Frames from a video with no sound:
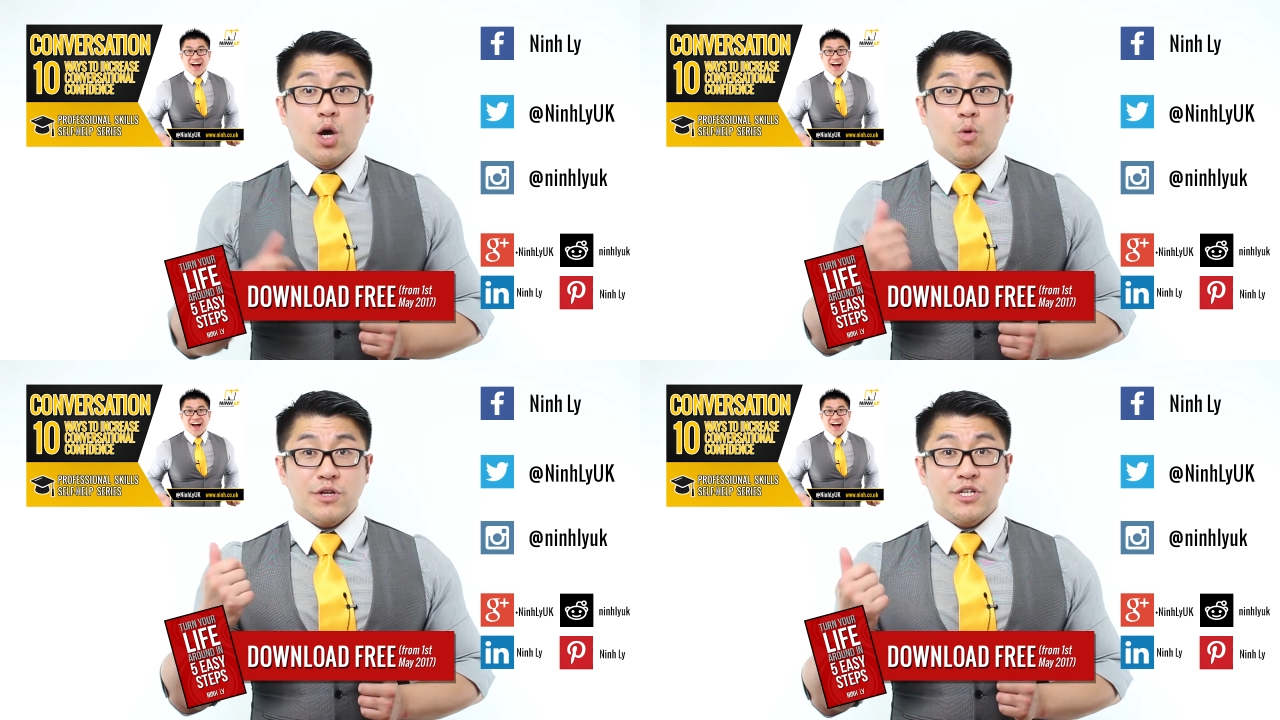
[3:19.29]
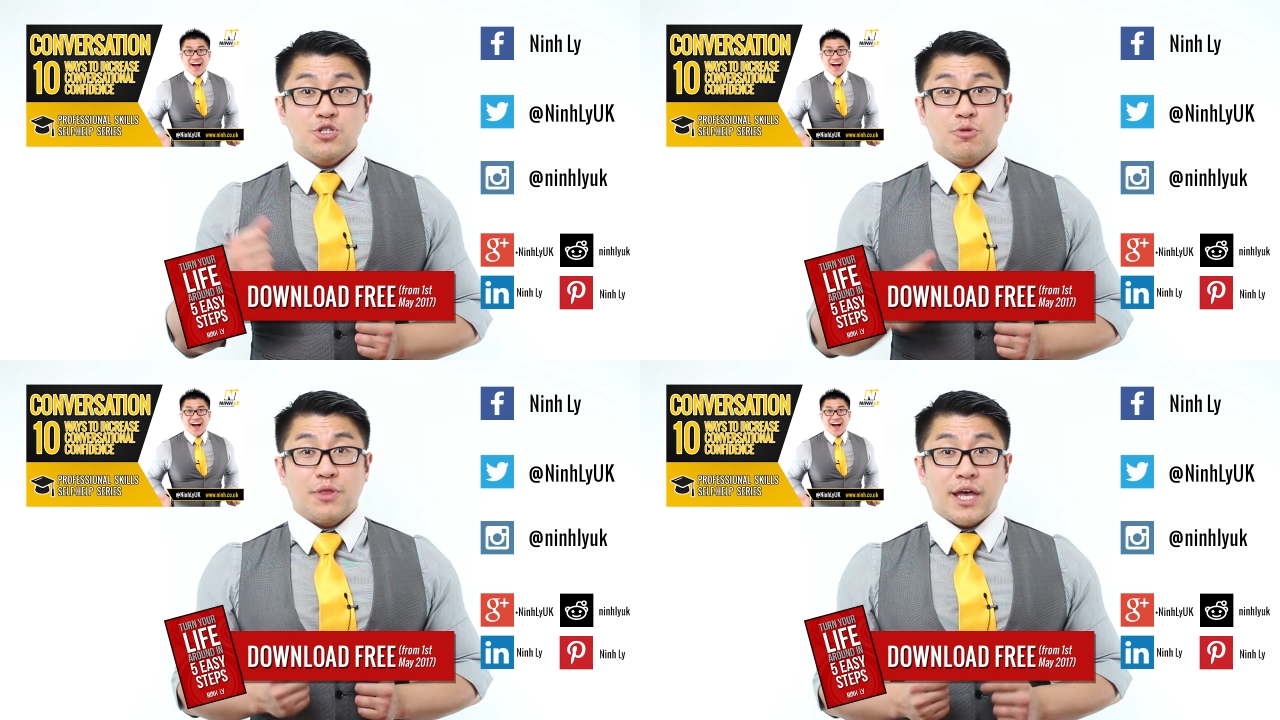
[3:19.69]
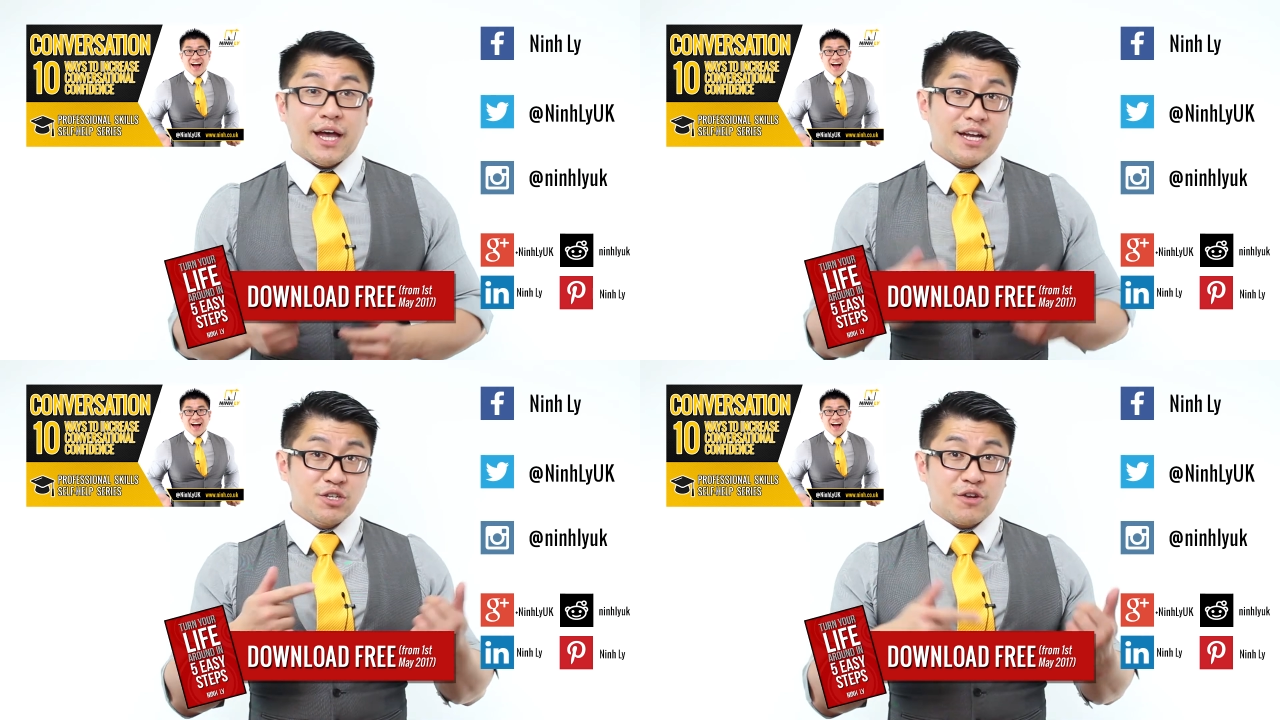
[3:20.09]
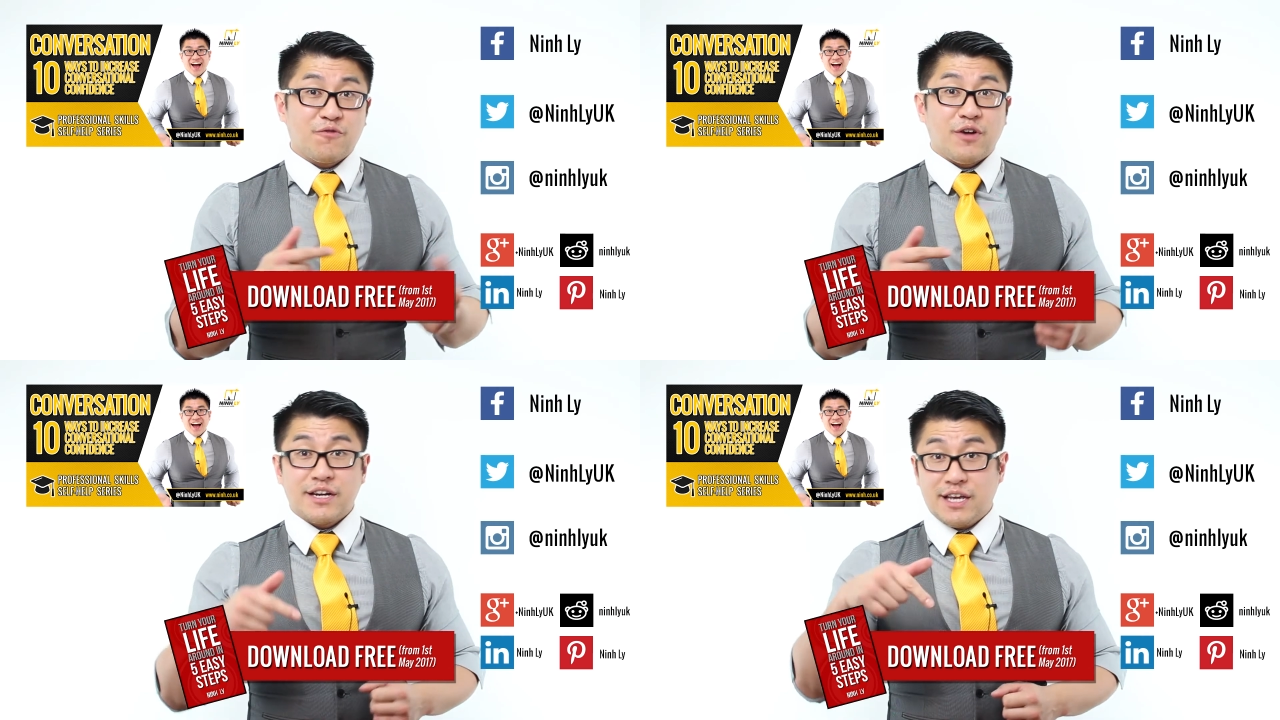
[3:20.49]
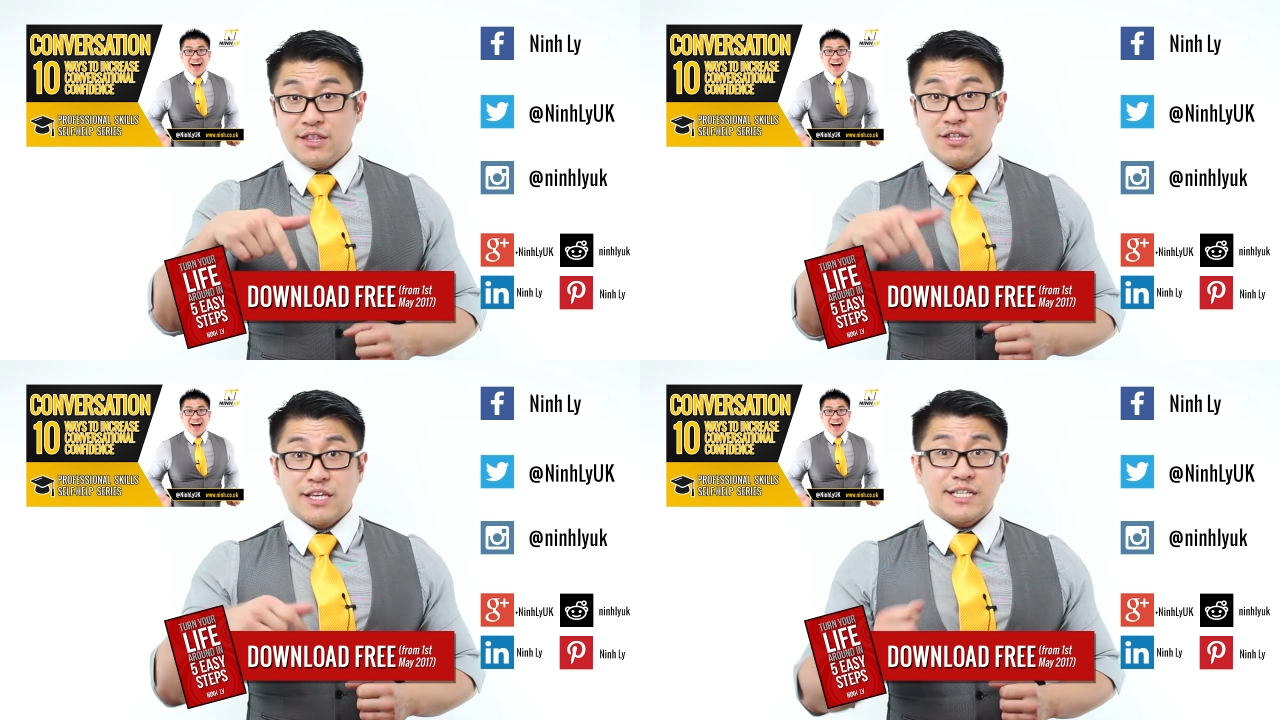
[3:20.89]
which is up there and you can find it
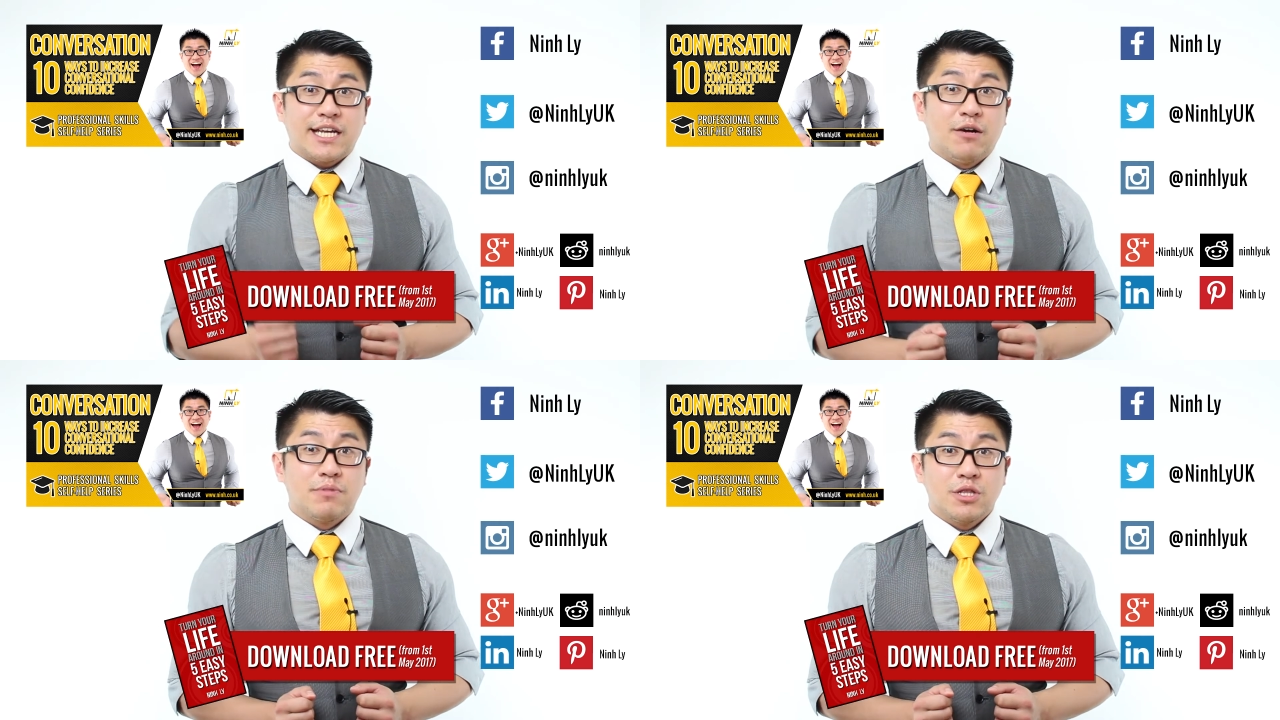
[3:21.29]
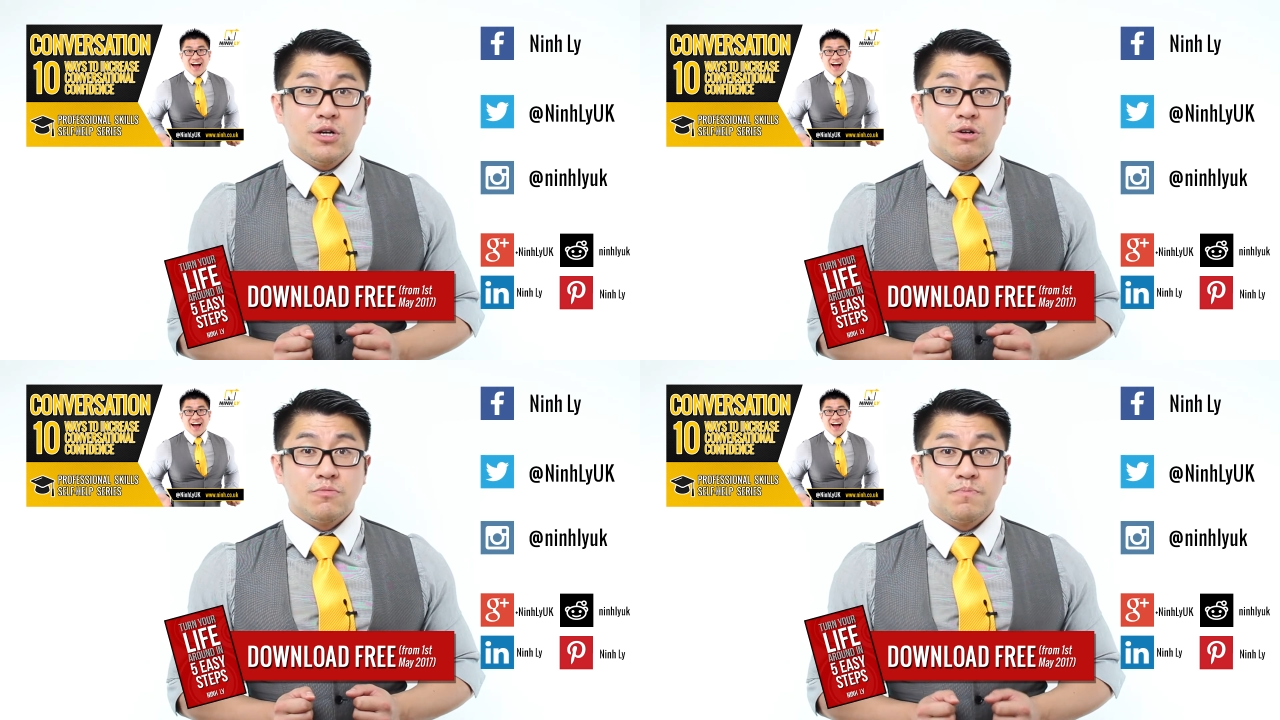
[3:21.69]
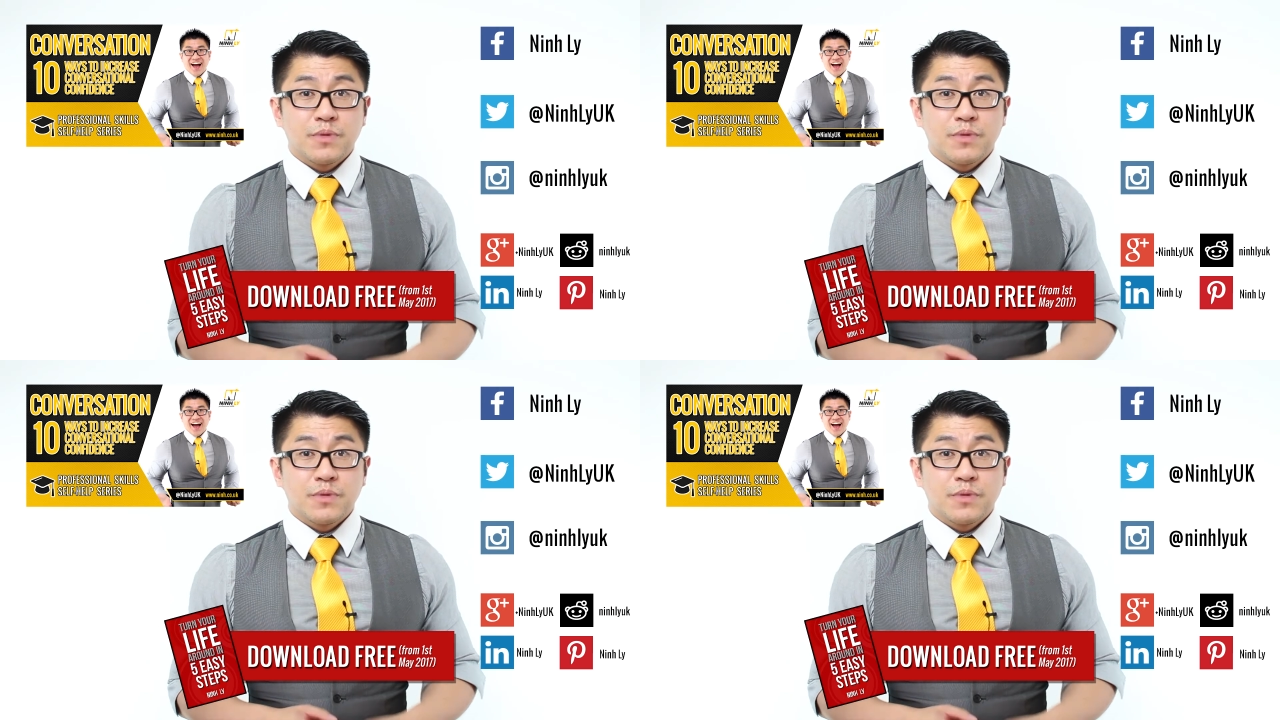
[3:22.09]
in the link down below.